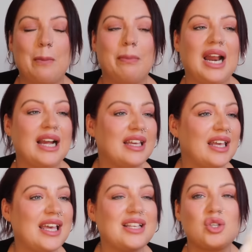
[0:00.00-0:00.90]

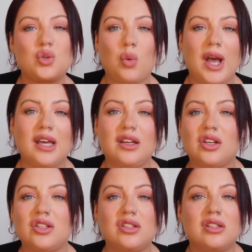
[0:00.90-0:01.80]
Blankets,
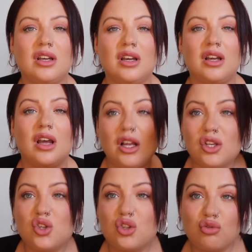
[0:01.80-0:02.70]
sweaters,
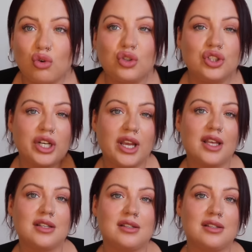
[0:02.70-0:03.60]

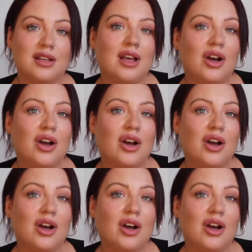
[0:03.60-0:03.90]
scrunchies.